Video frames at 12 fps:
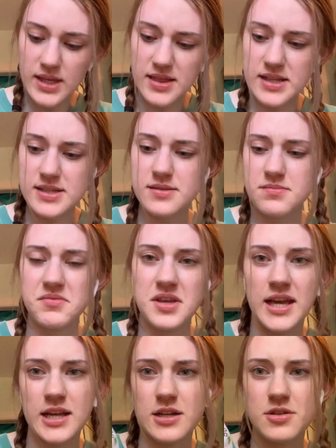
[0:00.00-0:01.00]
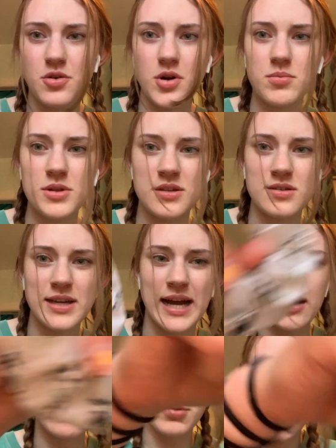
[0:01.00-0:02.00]
this adorable little
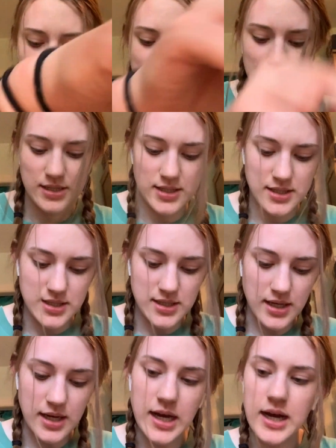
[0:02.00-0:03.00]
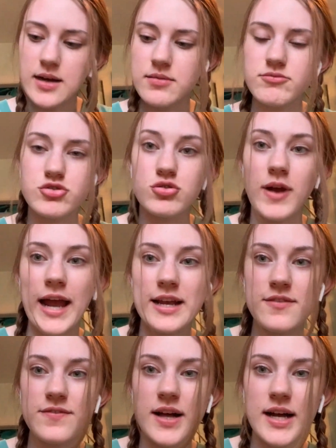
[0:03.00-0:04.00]
cow print,
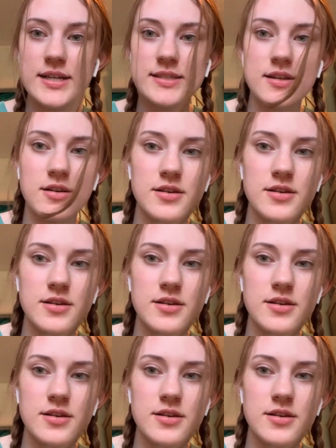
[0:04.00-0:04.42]
dragonflies that are